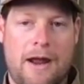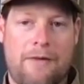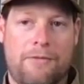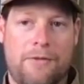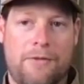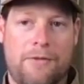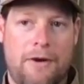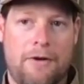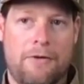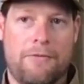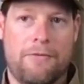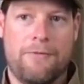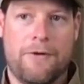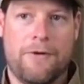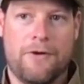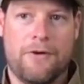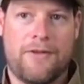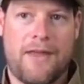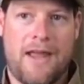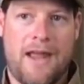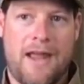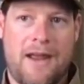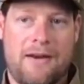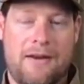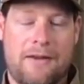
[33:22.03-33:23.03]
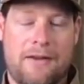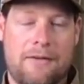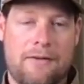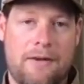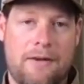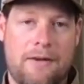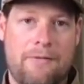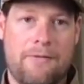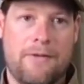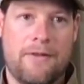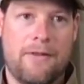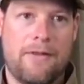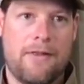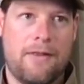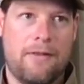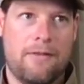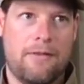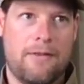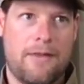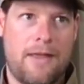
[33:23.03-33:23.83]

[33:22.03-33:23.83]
have to hear firsthand. And even